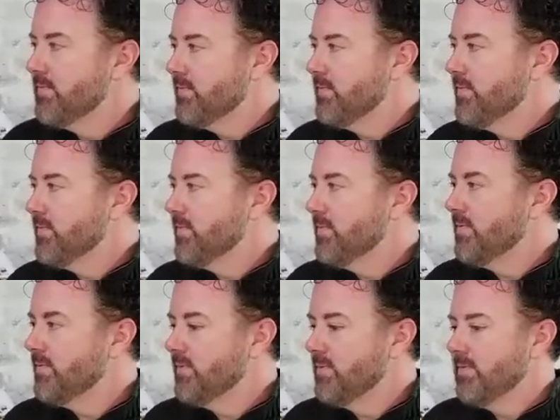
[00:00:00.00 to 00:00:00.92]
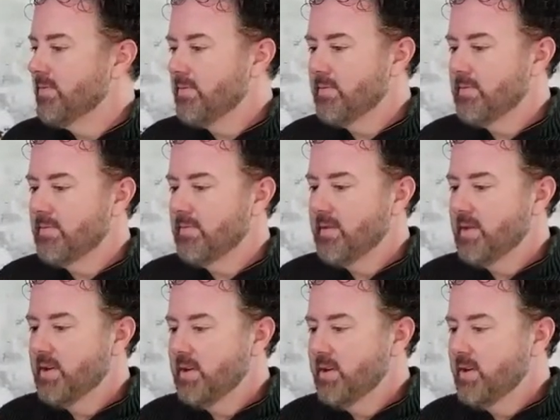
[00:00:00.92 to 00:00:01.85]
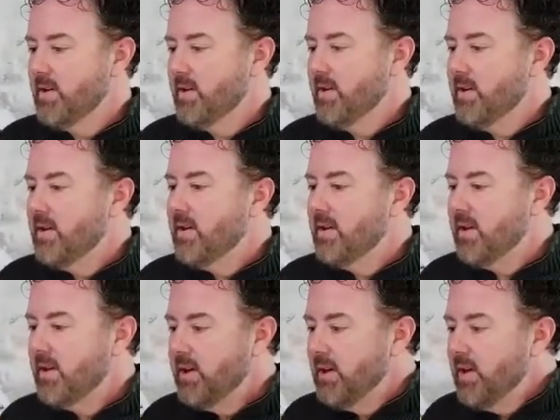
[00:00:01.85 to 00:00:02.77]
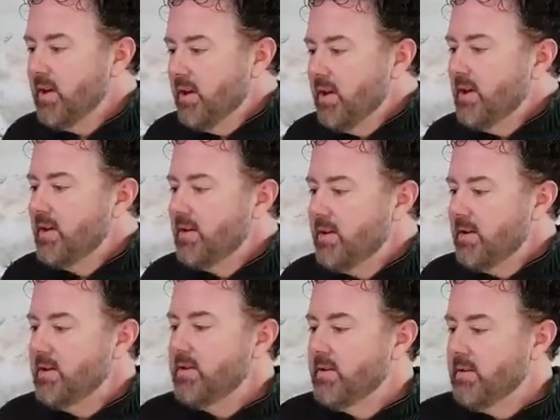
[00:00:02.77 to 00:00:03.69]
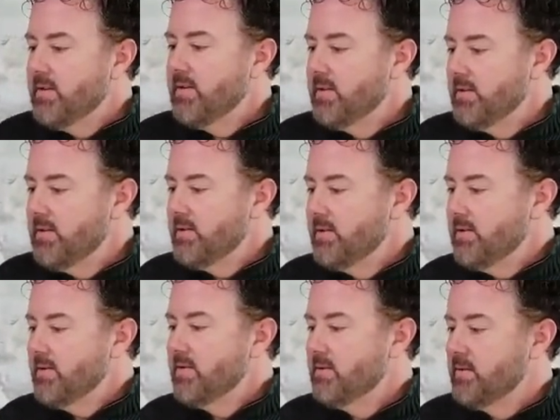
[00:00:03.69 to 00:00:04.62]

[no speech]